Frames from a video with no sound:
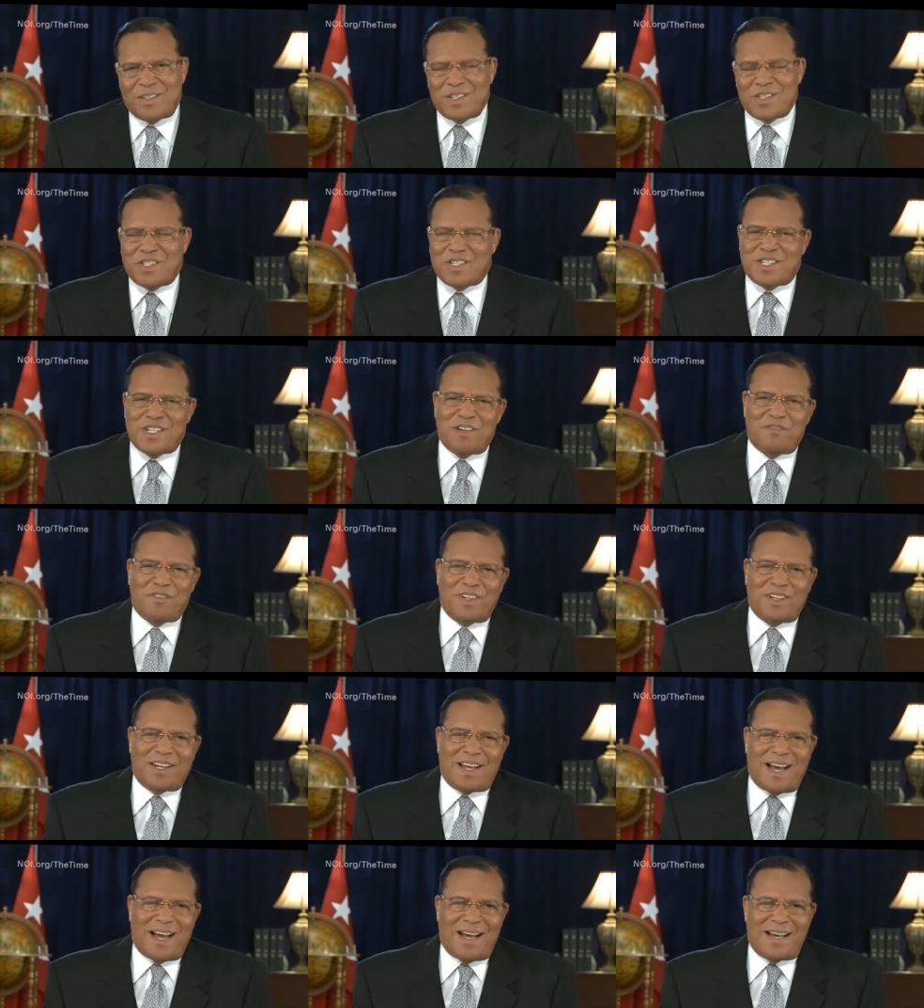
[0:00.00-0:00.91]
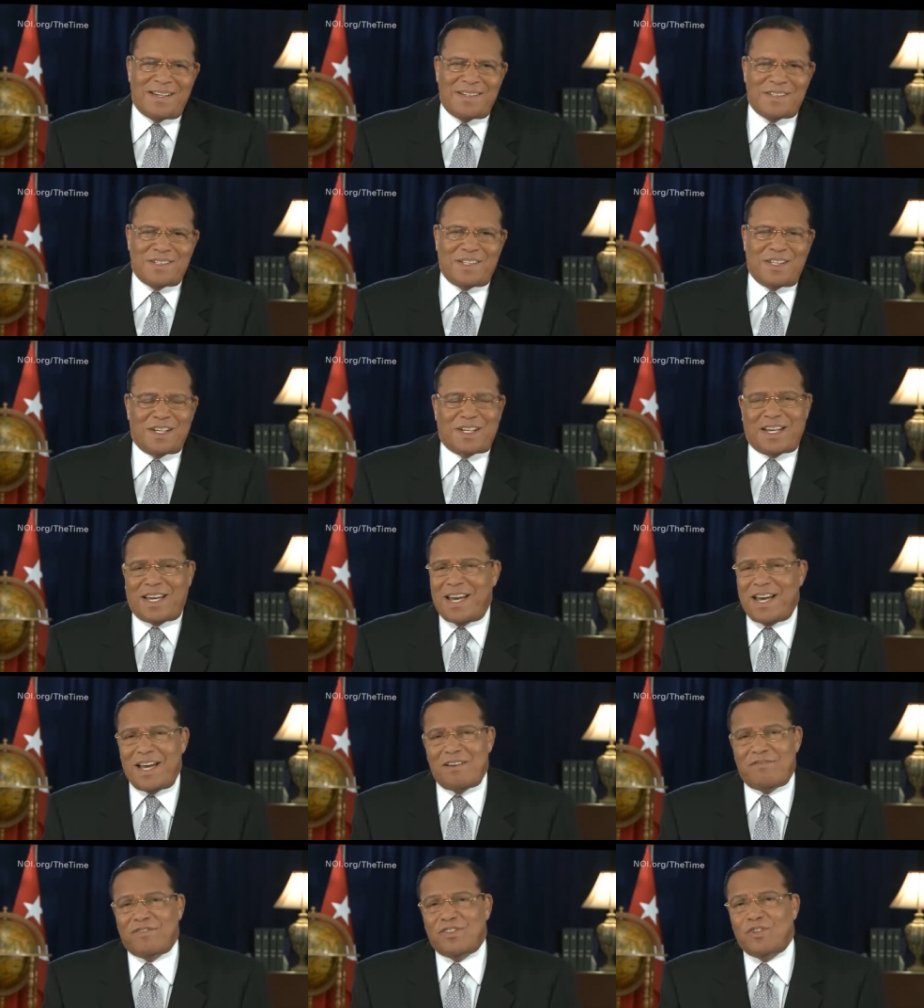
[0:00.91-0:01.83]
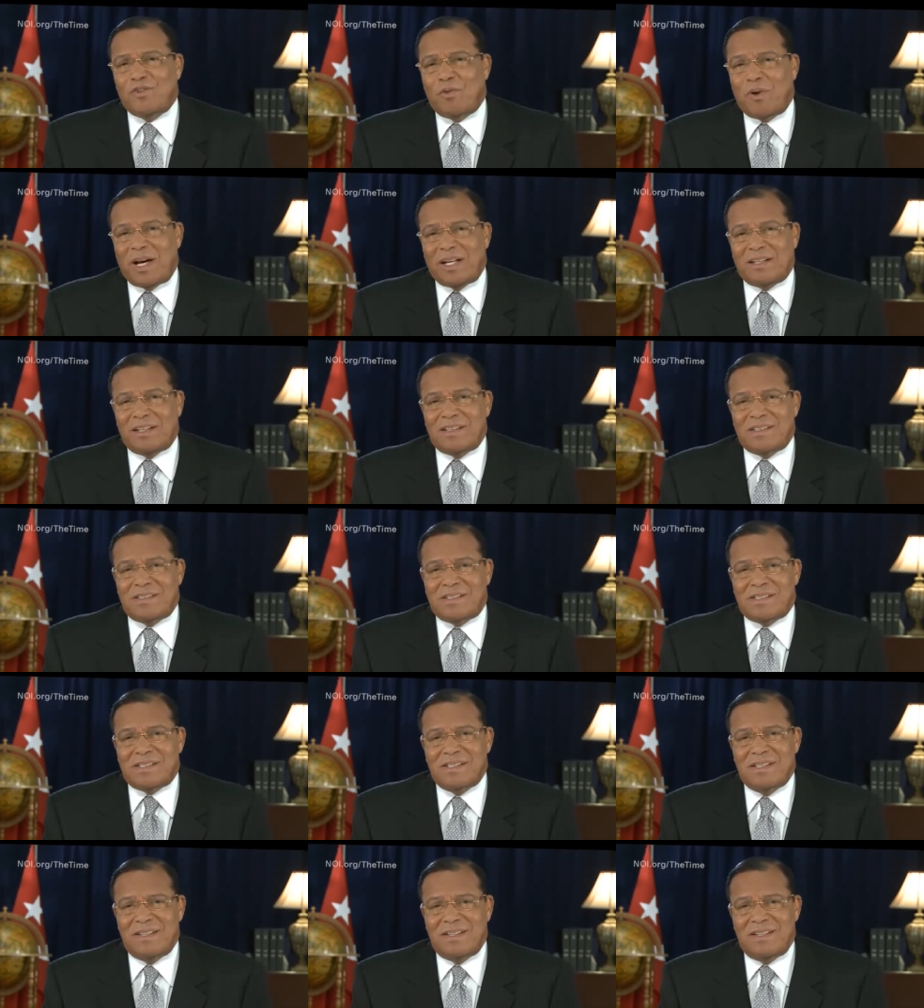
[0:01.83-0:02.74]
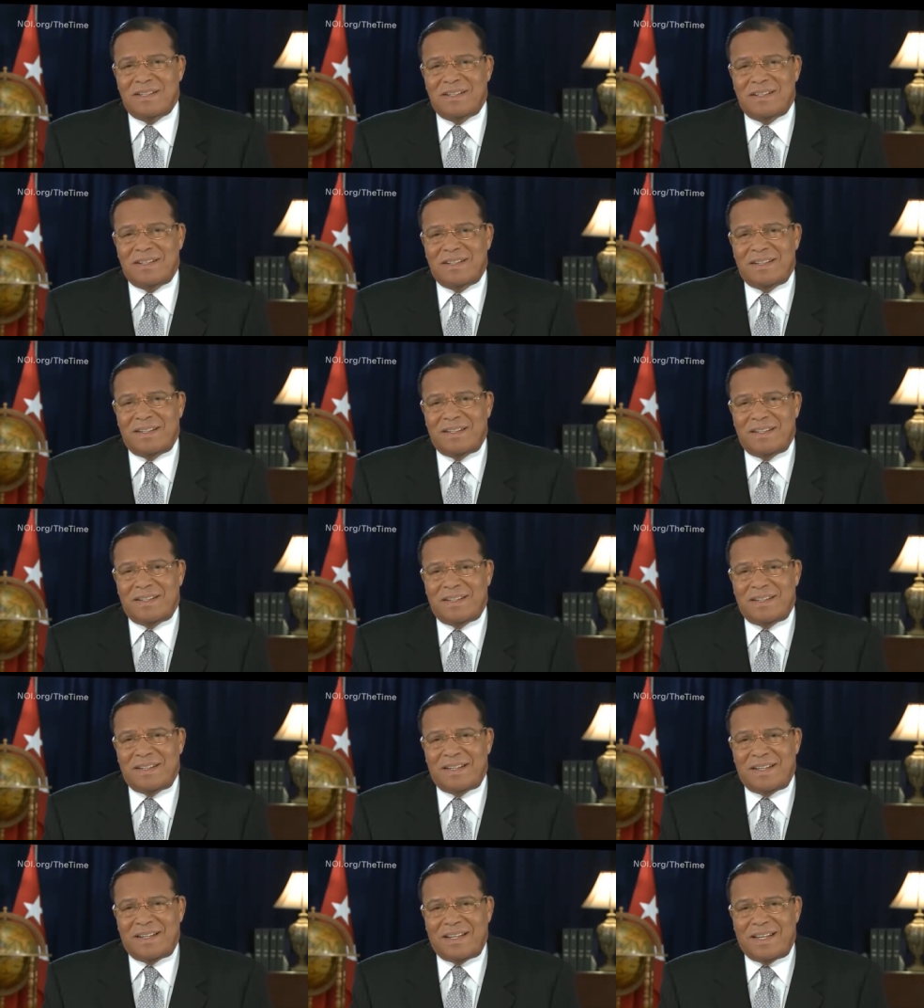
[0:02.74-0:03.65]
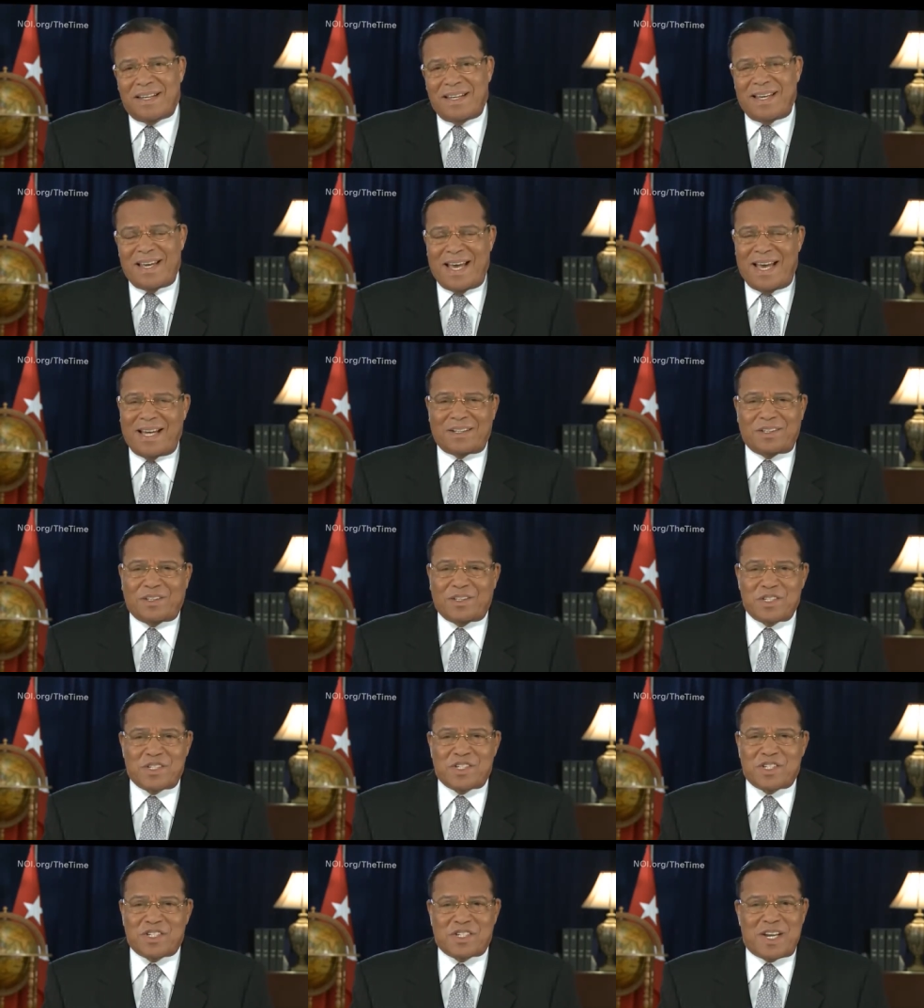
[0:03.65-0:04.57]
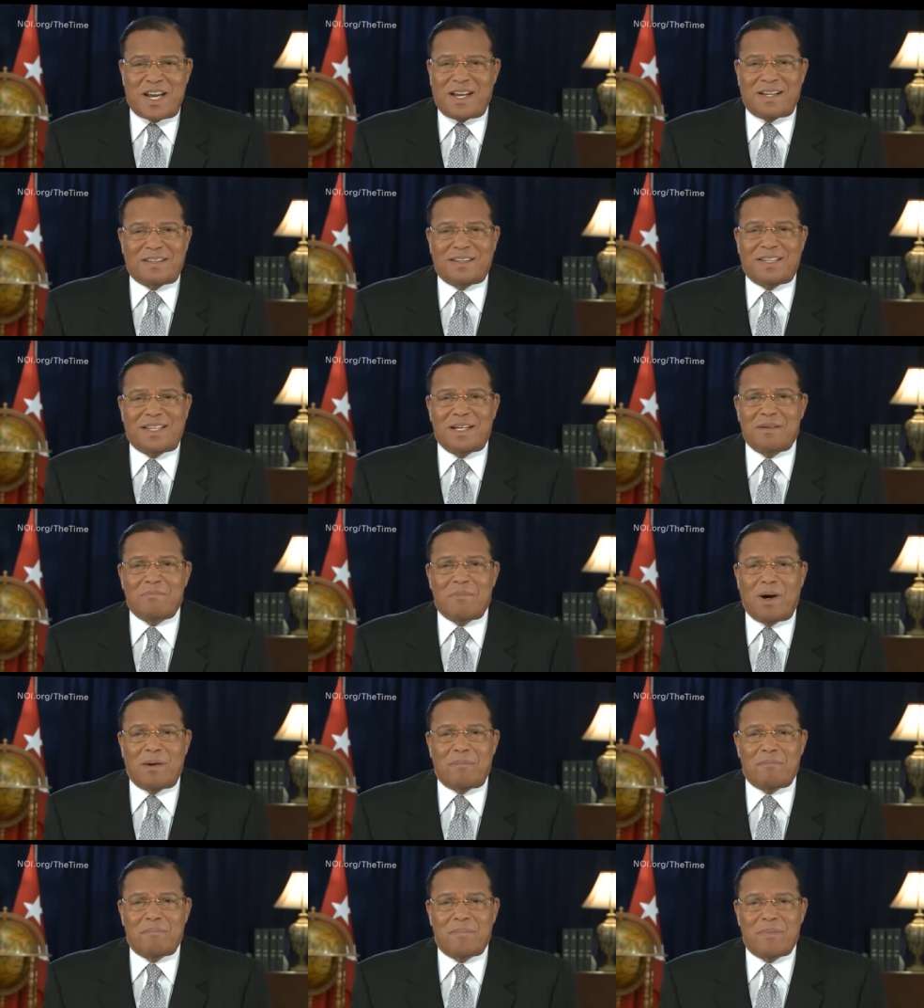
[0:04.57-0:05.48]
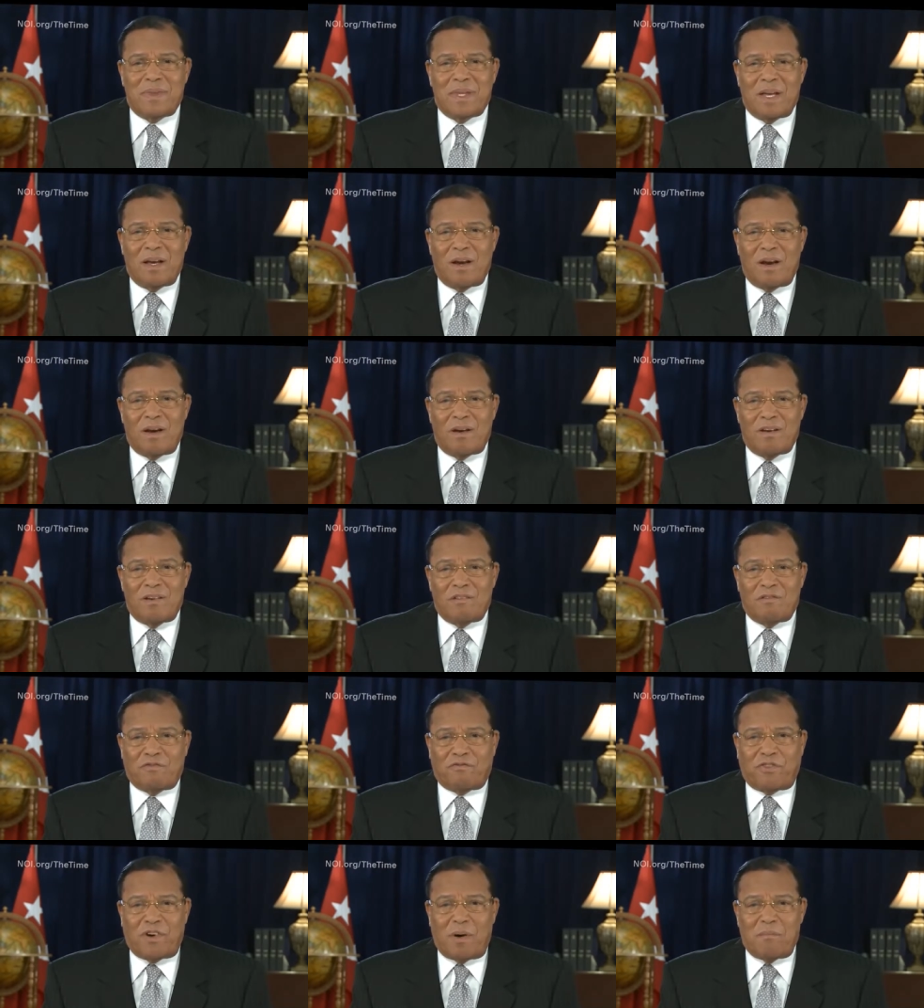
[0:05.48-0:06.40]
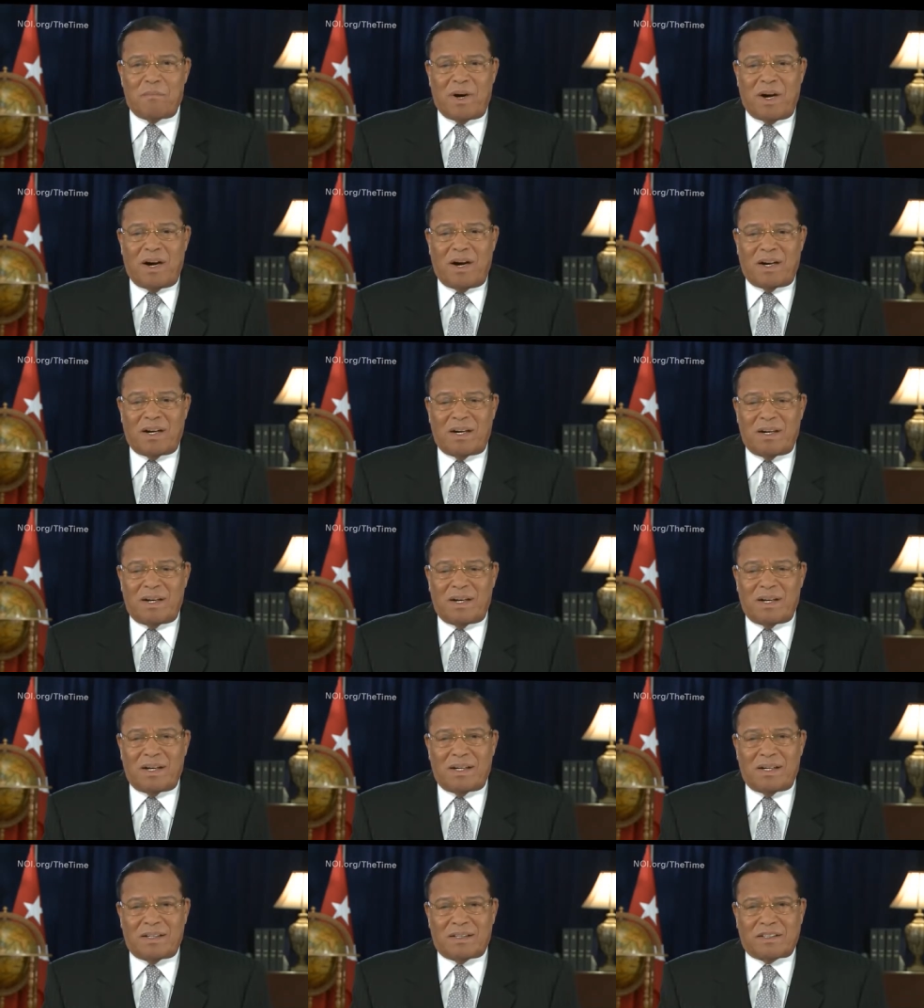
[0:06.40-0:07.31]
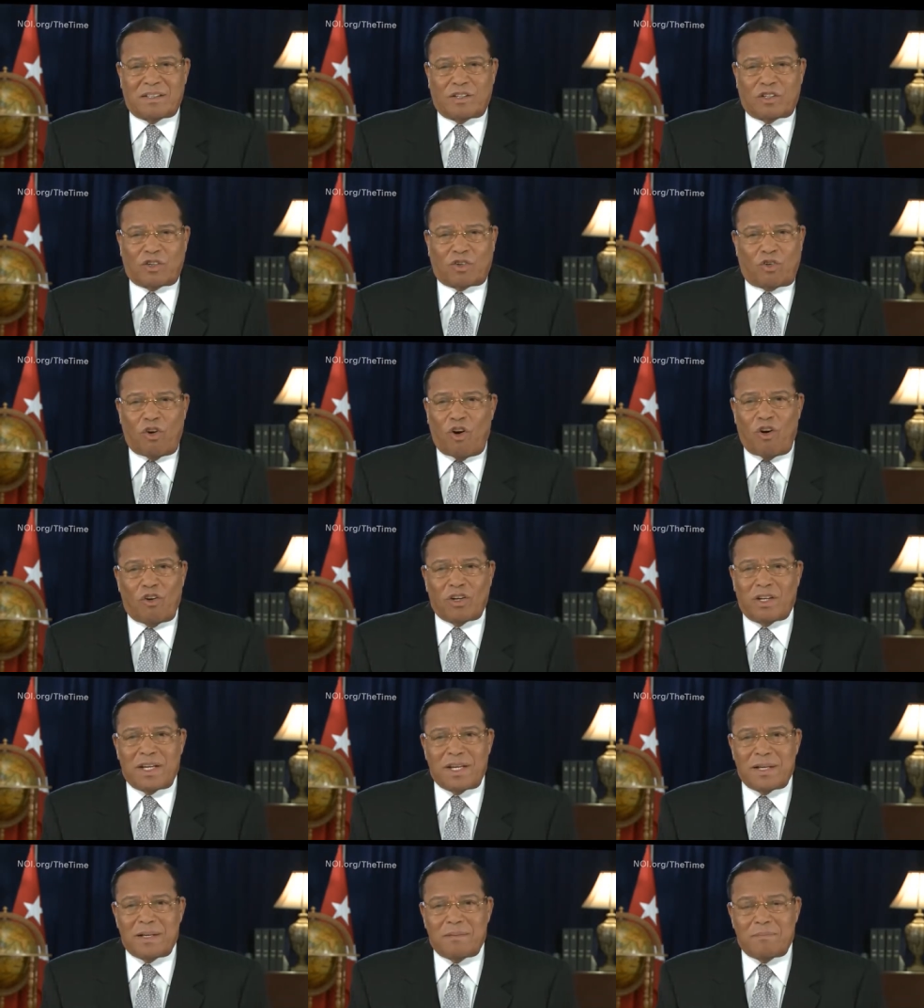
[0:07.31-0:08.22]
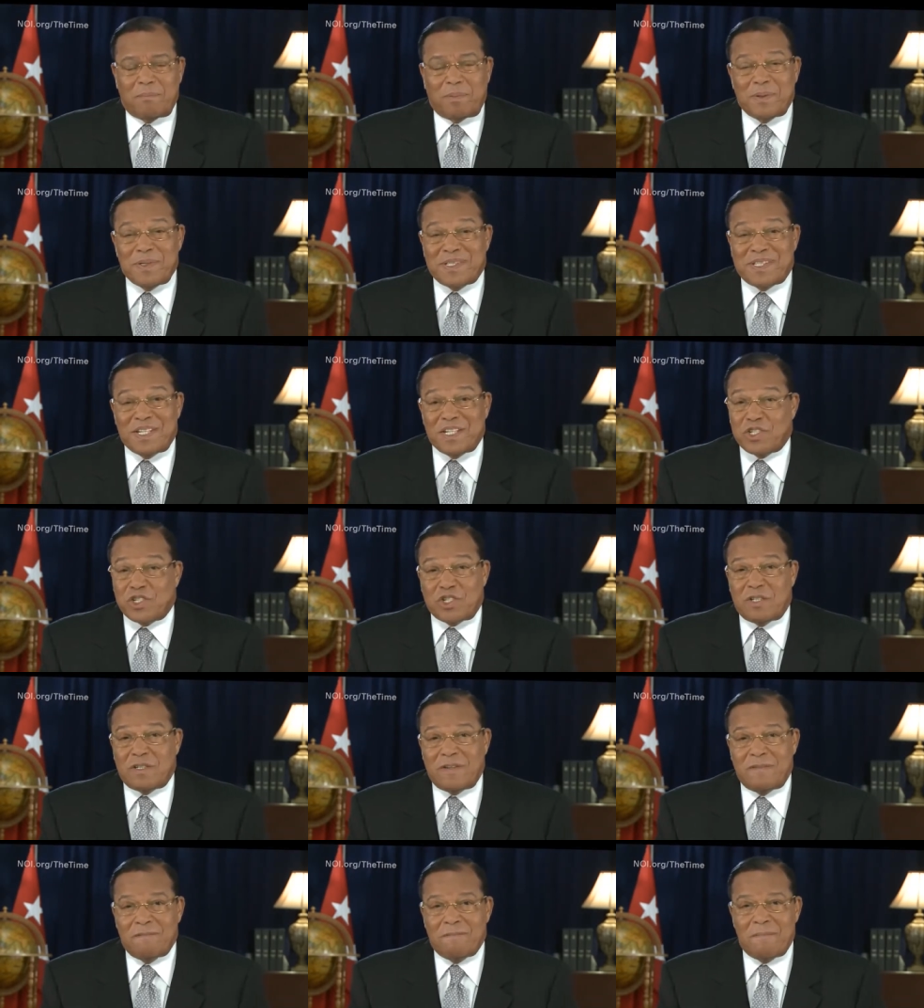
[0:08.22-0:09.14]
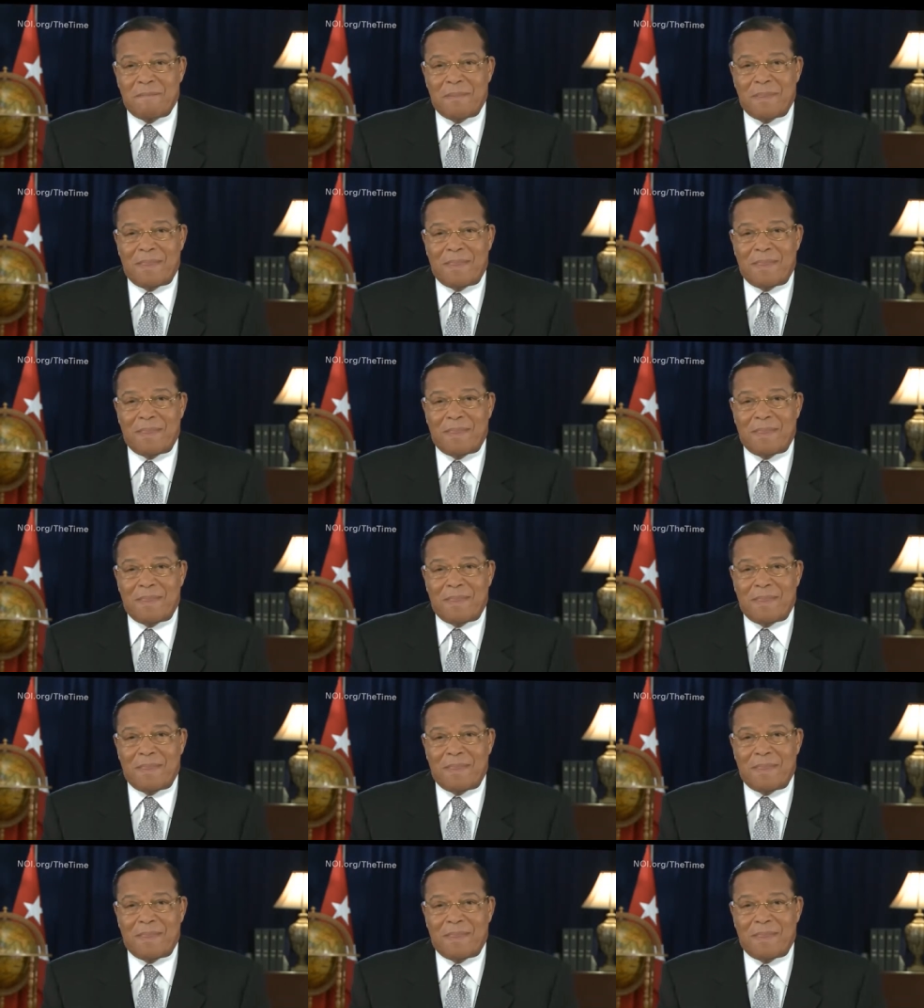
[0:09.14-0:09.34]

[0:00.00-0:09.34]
to civilize the cave dwellers. He had to stand them up from a, a crawling position.